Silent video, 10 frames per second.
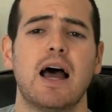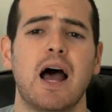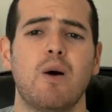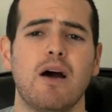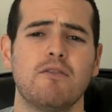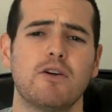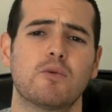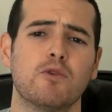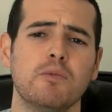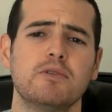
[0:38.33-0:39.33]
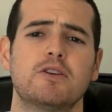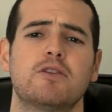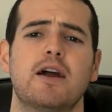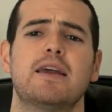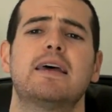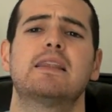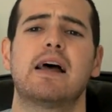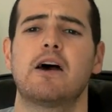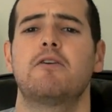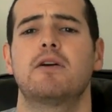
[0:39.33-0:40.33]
However, rumors are starting to get louder